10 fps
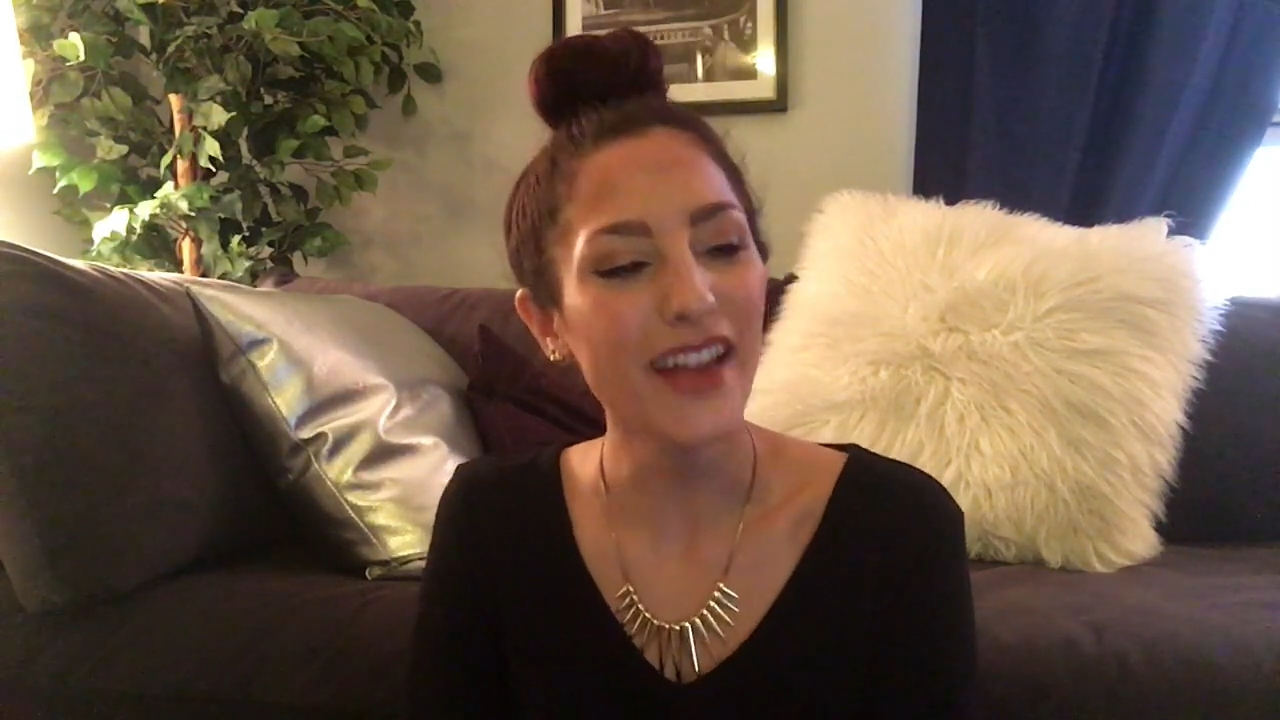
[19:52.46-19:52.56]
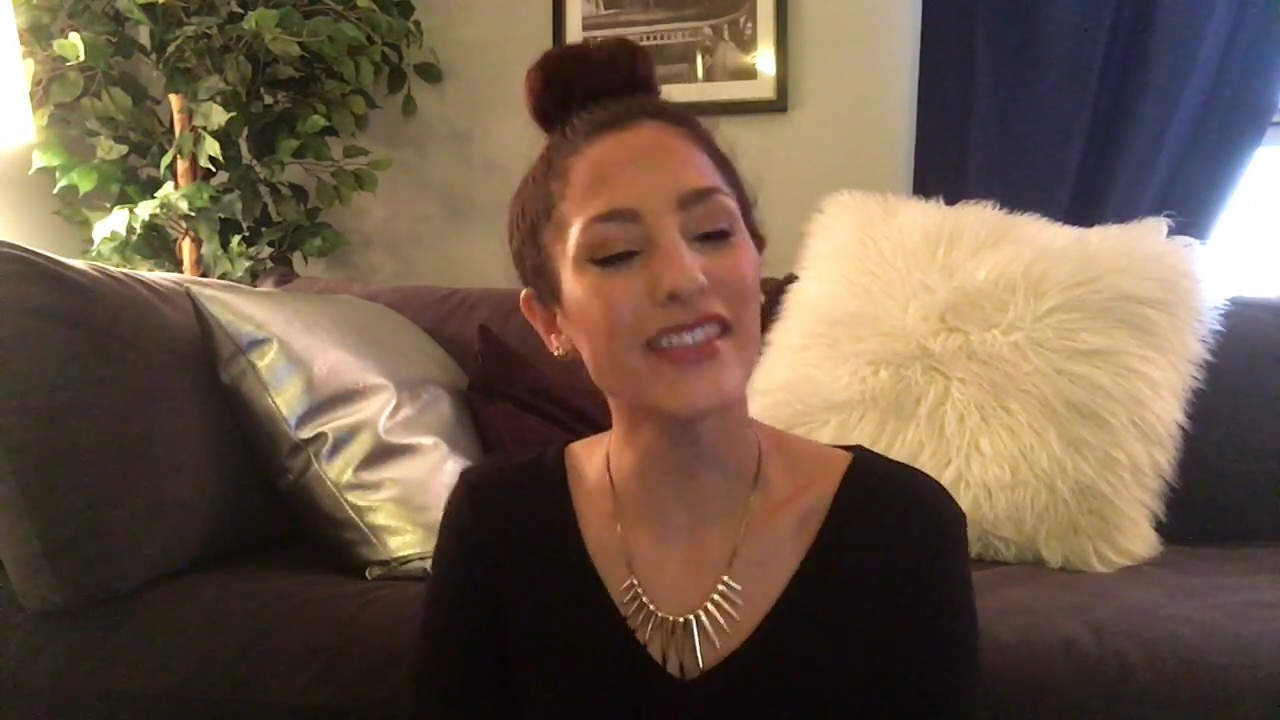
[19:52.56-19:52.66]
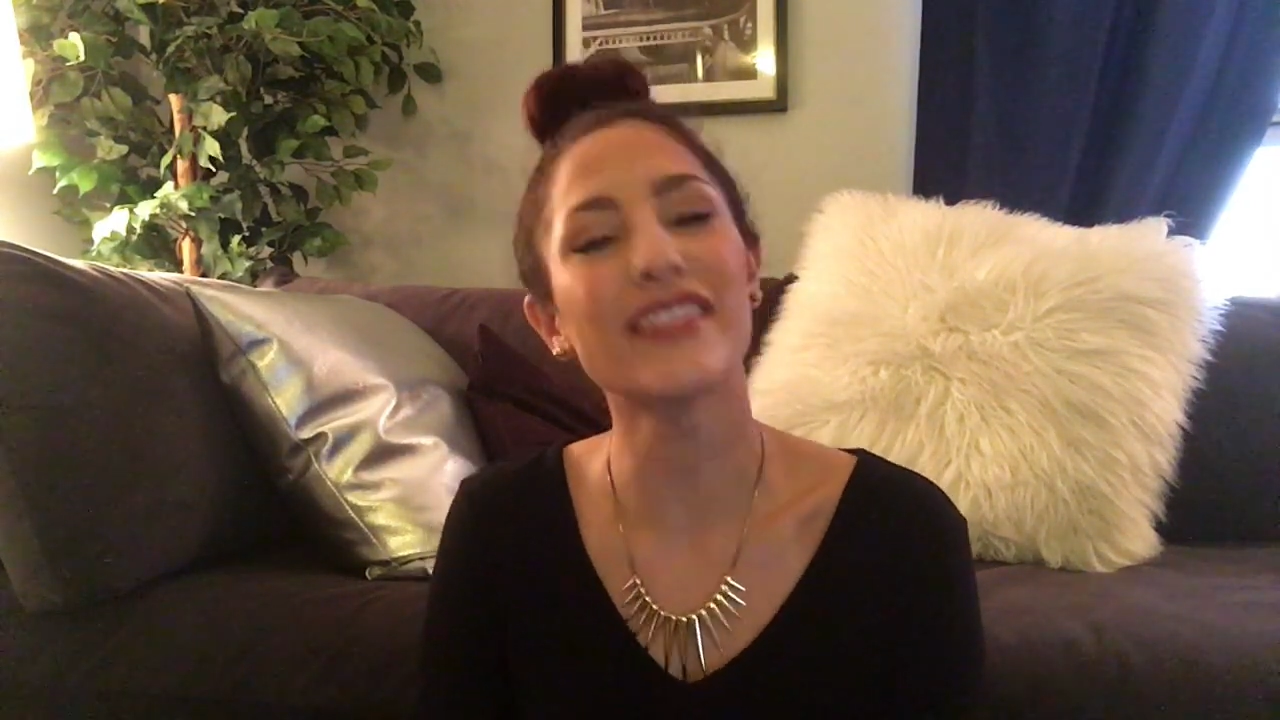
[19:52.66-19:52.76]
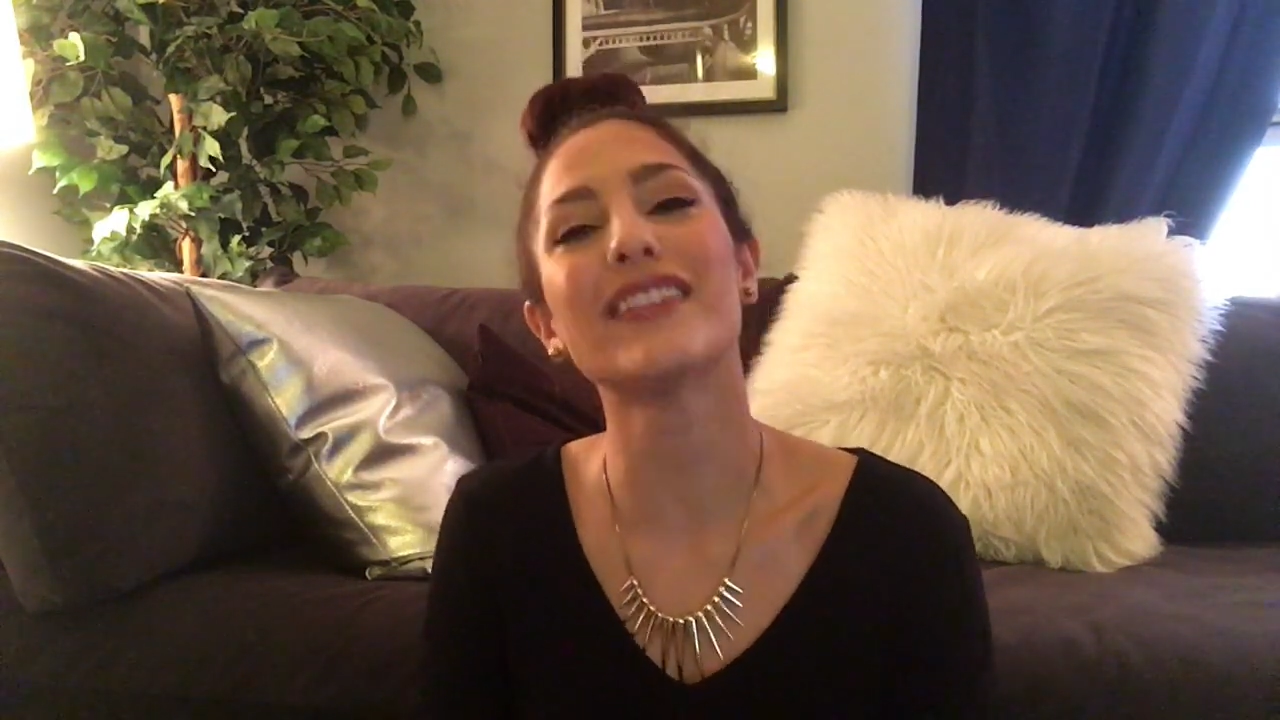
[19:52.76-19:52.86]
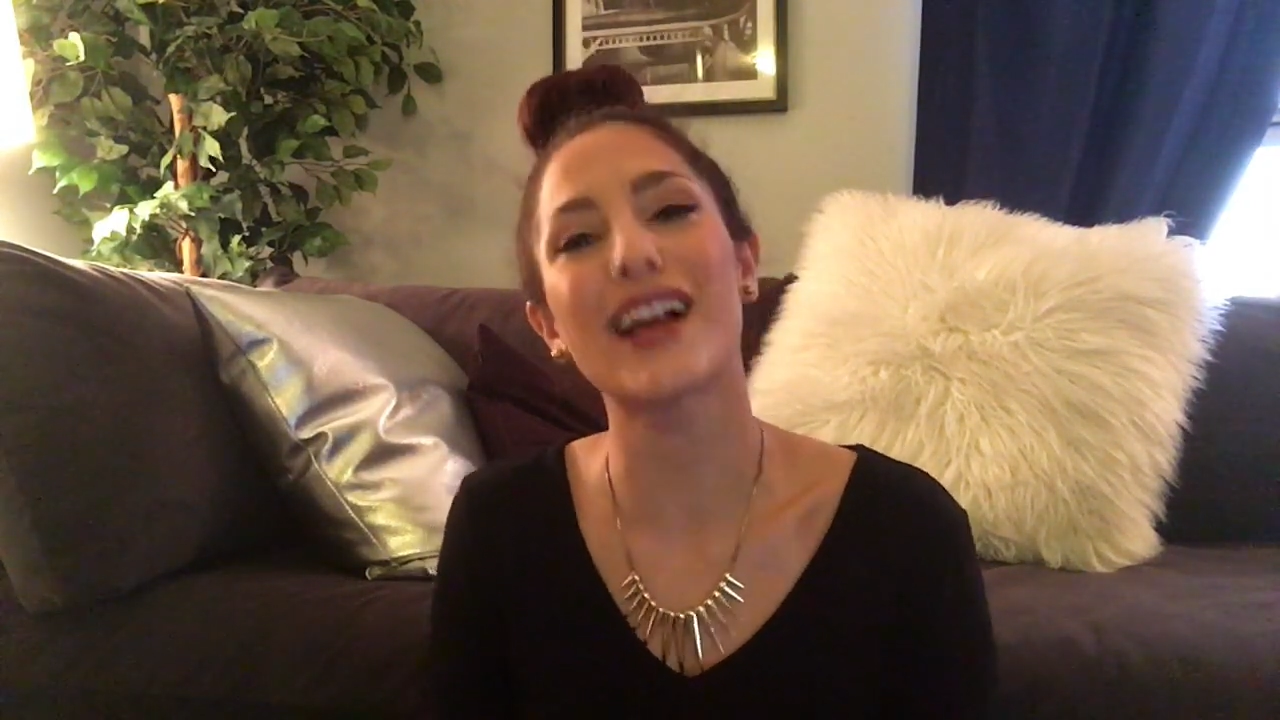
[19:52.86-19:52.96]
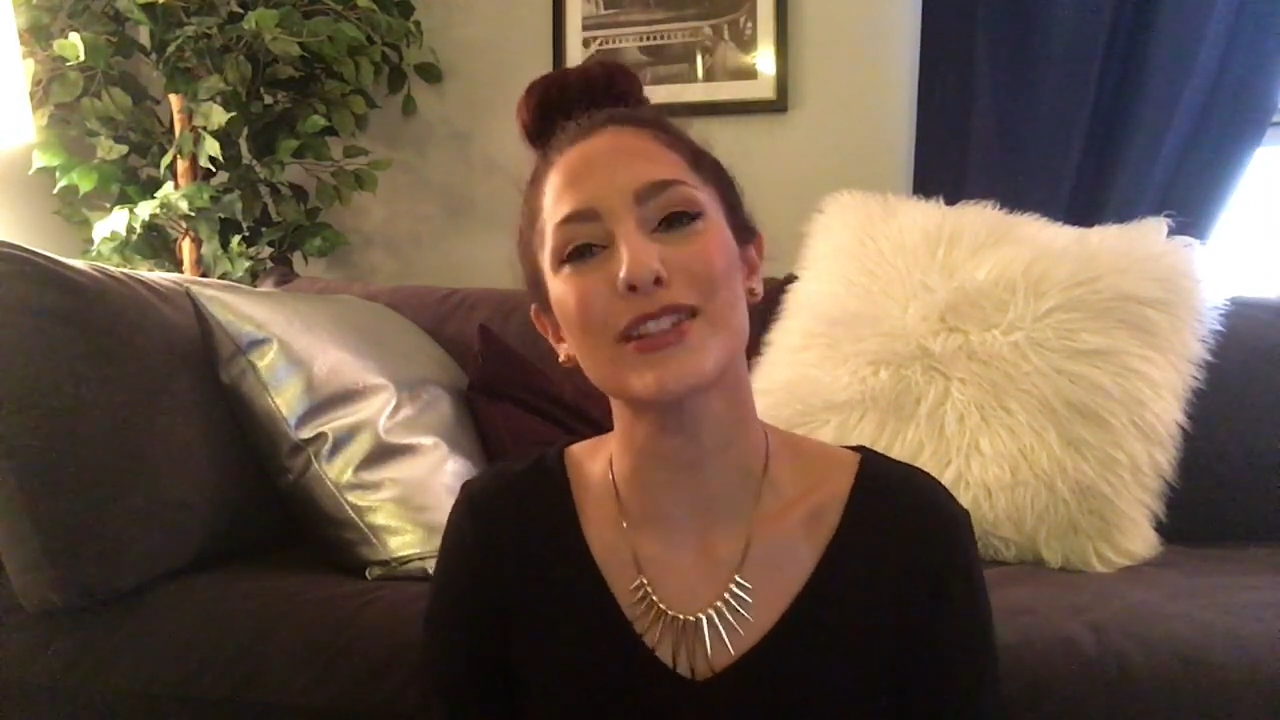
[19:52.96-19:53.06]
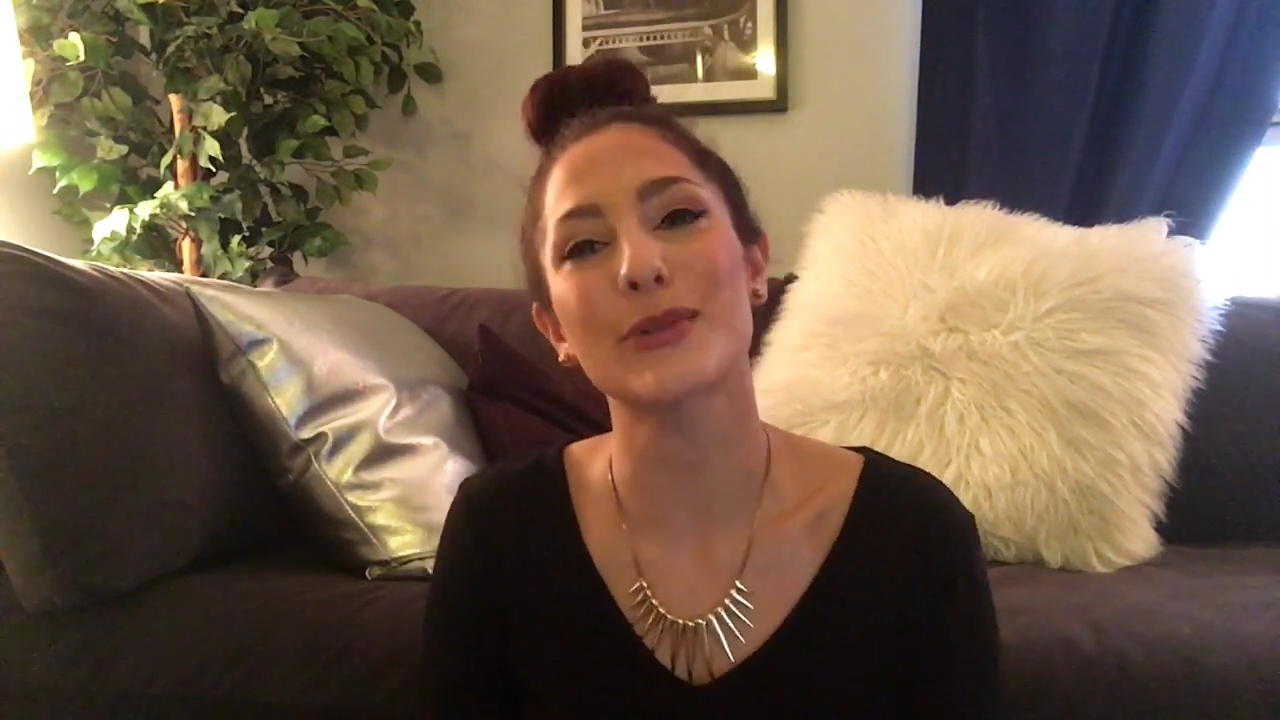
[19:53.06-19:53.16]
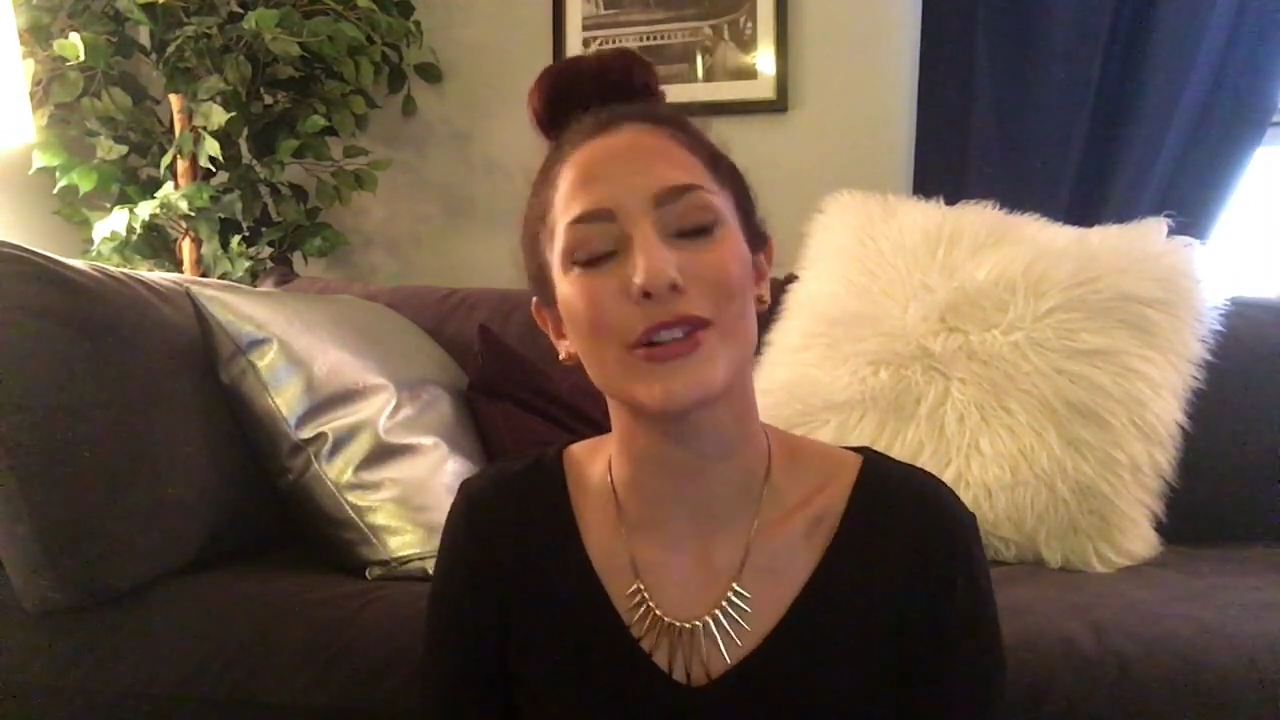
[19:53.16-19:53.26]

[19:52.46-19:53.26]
And then the last